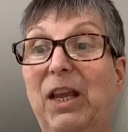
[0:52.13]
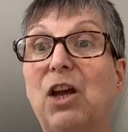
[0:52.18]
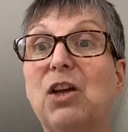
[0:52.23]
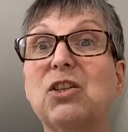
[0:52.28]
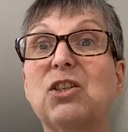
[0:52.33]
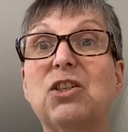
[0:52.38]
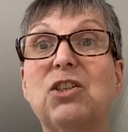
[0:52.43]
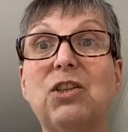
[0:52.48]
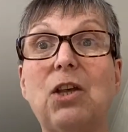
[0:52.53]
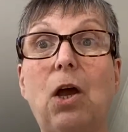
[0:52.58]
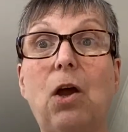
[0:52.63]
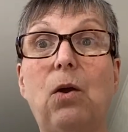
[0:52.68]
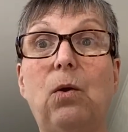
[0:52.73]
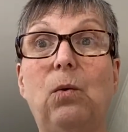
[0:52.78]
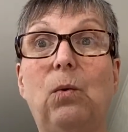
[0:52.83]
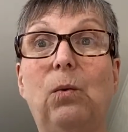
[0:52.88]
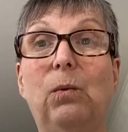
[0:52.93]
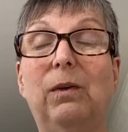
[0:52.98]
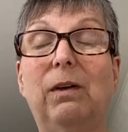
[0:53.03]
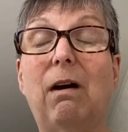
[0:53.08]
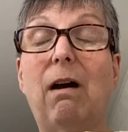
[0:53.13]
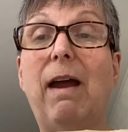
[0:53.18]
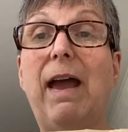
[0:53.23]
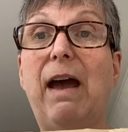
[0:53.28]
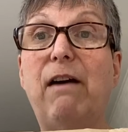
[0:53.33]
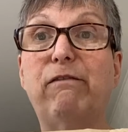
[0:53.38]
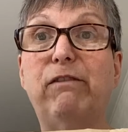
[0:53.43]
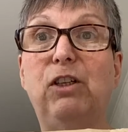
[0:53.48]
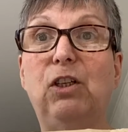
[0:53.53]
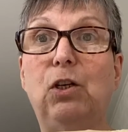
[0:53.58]
So I
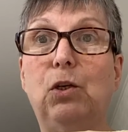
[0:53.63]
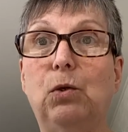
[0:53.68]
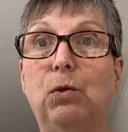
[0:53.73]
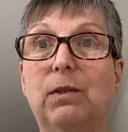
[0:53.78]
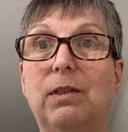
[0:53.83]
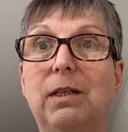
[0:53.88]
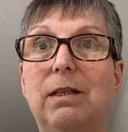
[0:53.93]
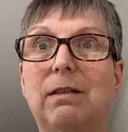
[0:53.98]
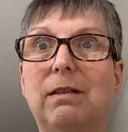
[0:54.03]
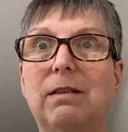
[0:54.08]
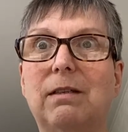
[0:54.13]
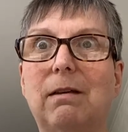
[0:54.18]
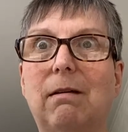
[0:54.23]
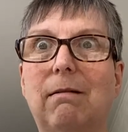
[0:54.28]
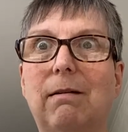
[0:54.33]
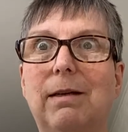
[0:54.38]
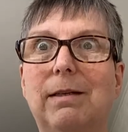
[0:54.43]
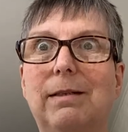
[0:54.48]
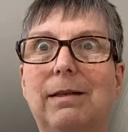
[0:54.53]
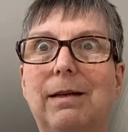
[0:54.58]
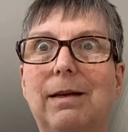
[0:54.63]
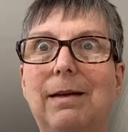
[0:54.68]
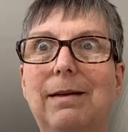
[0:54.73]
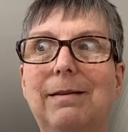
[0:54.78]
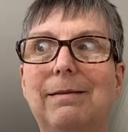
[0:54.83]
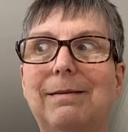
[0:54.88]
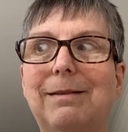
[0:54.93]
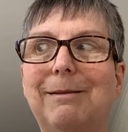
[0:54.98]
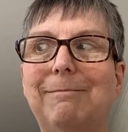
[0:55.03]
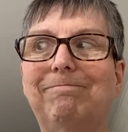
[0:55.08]
haven't looked inside
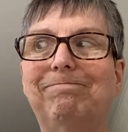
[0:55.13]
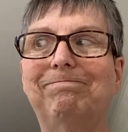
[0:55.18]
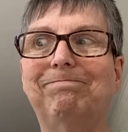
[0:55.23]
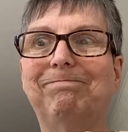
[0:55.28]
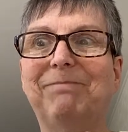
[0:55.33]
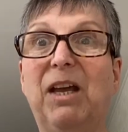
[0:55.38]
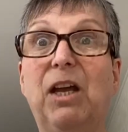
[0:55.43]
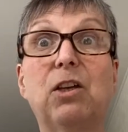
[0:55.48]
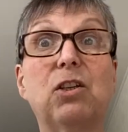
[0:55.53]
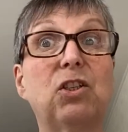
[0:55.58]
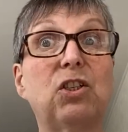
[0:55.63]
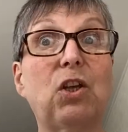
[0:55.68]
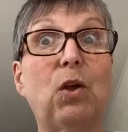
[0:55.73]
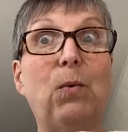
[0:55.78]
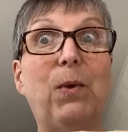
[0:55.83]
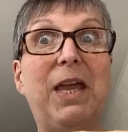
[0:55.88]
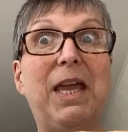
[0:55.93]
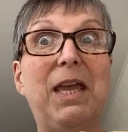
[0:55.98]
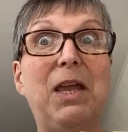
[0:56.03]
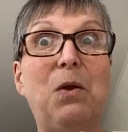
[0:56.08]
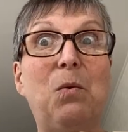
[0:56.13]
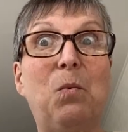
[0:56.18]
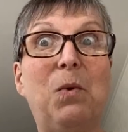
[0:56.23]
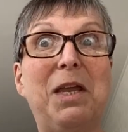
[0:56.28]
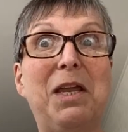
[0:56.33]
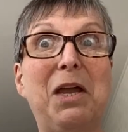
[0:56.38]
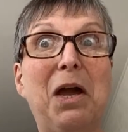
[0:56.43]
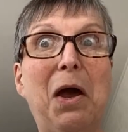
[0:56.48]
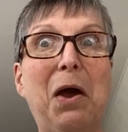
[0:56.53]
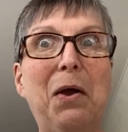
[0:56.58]
yet. So here we
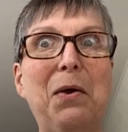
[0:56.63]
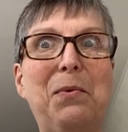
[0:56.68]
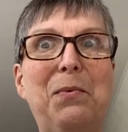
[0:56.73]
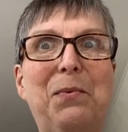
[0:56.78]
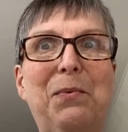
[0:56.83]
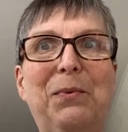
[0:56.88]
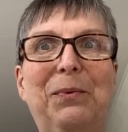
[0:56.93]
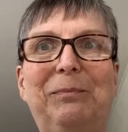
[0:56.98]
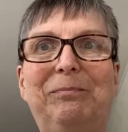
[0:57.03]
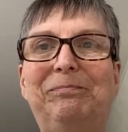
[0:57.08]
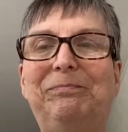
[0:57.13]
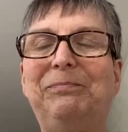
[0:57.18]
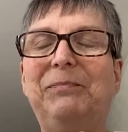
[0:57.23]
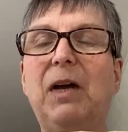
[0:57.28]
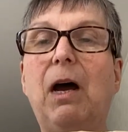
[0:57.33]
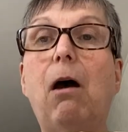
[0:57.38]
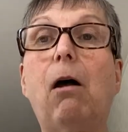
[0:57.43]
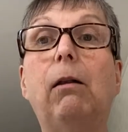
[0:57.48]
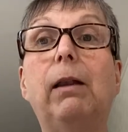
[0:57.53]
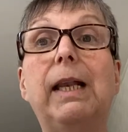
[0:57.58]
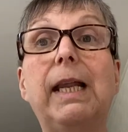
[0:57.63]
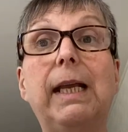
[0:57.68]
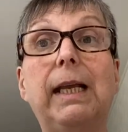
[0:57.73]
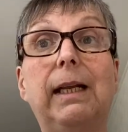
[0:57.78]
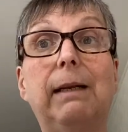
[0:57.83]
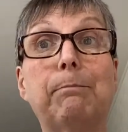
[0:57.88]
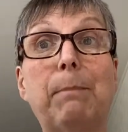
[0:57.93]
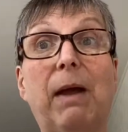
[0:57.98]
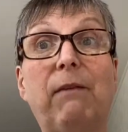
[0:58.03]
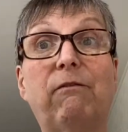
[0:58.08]
go. I'll link
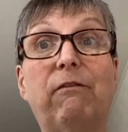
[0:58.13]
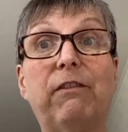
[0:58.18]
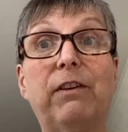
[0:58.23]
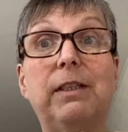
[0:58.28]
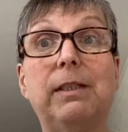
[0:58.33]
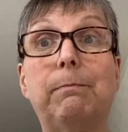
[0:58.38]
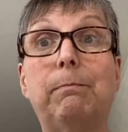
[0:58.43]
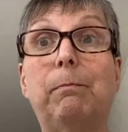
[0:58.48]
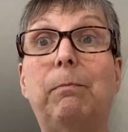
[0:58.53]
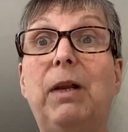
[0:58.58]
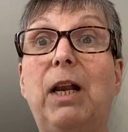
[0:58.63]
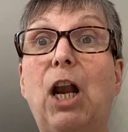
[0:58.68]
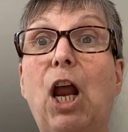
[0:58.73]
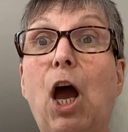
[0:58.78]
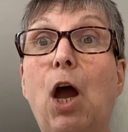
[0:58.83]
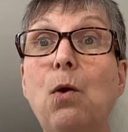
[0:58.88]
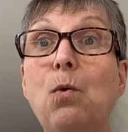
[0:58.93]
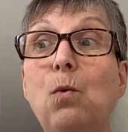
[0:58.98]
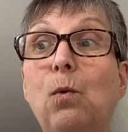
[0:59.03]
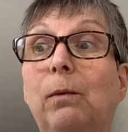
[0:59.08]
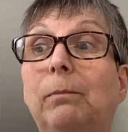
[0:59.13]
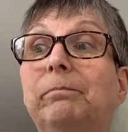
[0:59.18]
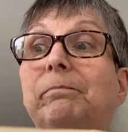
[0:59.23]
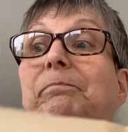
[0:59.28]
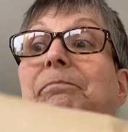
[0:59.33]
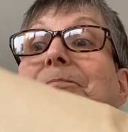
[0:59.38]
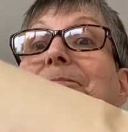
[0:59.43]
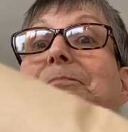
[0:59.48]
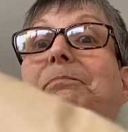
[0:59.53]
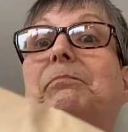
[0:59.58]
Manfa below.
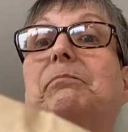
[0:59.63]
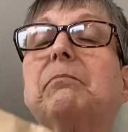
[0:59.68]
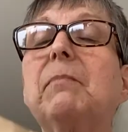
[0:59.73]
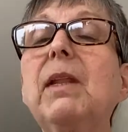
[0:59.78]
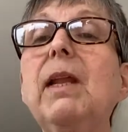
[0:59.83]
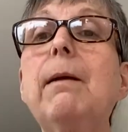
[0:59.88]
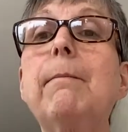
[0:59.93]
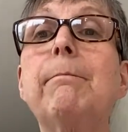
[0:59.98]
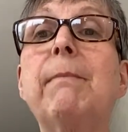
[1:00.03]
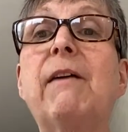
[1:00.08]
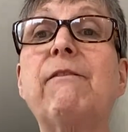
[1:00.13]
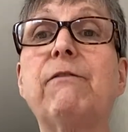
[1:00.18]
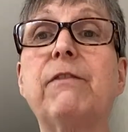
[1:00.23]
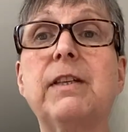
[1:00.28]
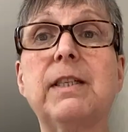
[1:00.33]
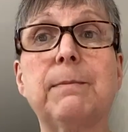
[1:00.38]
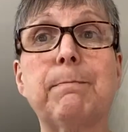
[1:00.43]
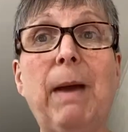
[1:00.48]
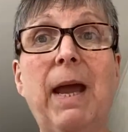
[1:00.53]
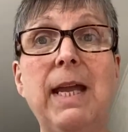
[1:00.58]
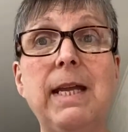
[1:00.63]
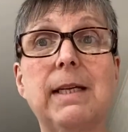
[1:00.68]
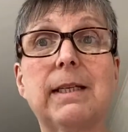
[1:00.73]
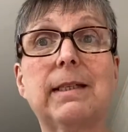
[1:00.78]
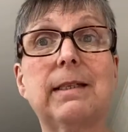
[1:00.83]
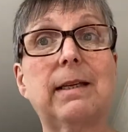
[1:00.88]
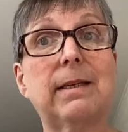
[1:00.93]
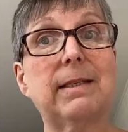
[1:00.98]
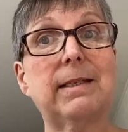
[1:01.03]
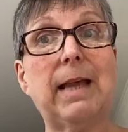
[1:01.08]
Manfa's
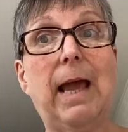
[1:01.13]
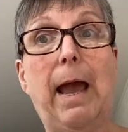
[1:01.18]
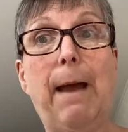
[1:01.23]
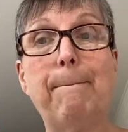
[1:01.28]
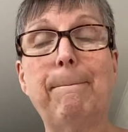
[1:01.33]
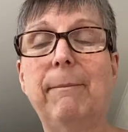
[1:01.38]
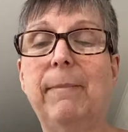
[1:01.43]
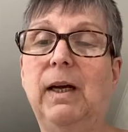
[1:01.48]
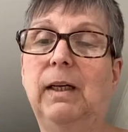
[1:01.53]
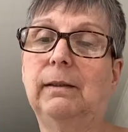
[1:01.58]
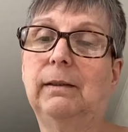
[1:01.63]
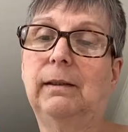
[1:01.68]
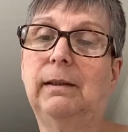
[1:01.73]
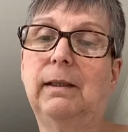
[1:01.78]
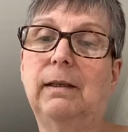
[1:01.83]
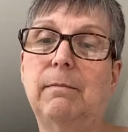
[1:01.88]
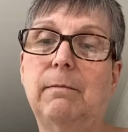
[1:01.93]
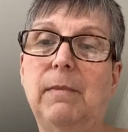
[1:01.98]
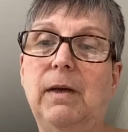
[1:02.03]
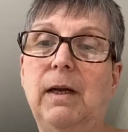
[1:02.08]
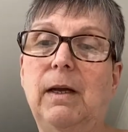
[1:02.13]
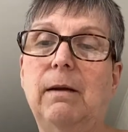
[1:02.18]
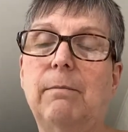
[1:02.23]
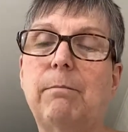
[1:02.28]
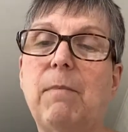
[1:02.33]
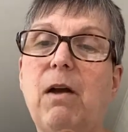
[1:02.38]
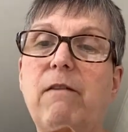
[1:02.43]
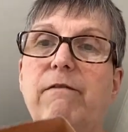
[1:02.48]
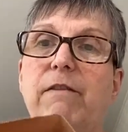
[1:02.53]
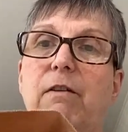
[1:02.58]
mates, Sam,
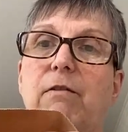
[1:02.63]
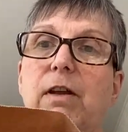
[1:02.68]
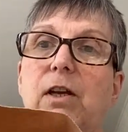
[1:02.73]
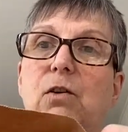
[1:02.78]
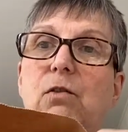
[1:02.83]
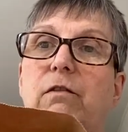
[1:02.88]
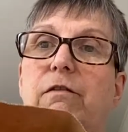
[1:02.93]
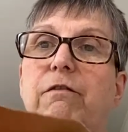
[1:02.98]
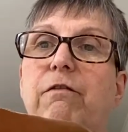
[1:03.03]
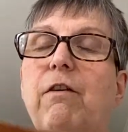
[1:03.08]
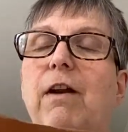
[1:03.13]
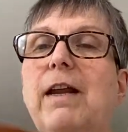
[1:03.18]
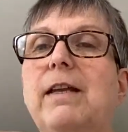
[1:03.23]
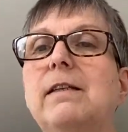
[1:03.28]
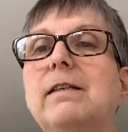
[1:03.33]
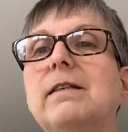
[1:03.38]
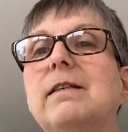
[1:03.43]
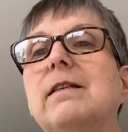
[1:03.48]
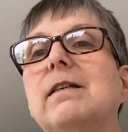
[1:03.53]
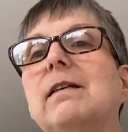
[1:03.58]
my very good friend.